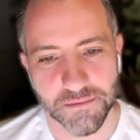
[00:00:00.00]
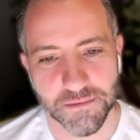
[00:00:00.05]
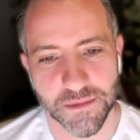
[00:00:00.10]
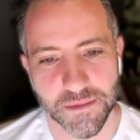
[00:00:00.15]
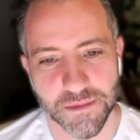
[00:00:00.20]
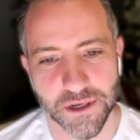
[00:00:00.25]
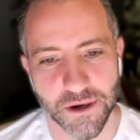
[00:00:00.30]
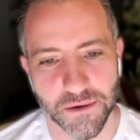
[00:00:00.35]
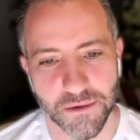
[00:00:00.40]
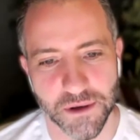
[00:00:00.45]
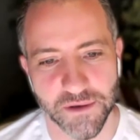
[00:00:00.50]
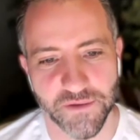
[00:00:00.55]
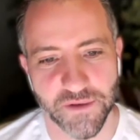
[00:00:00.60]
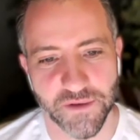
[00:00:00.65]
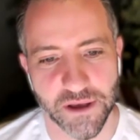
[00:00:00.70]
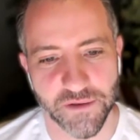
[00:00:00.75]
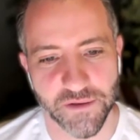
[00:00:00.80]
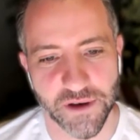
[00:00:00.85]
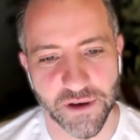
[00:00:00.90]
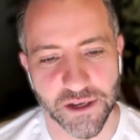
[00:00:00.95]
you know
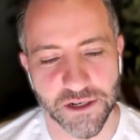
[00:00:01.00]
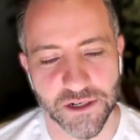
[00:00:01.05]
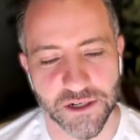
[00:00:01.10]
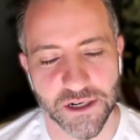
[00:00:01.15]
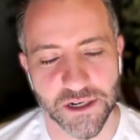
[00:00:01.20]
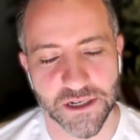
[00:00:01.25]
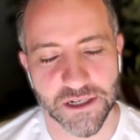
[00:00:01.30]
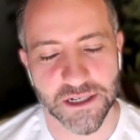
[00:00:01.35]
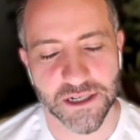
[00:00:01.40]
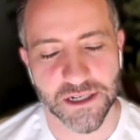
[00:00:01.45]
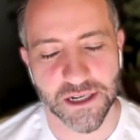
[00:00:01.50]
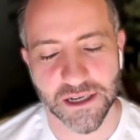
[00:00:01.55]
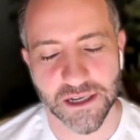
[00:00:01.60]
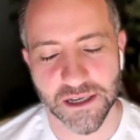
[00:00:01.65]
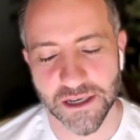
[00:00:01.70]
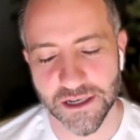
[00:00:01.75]
if i if i just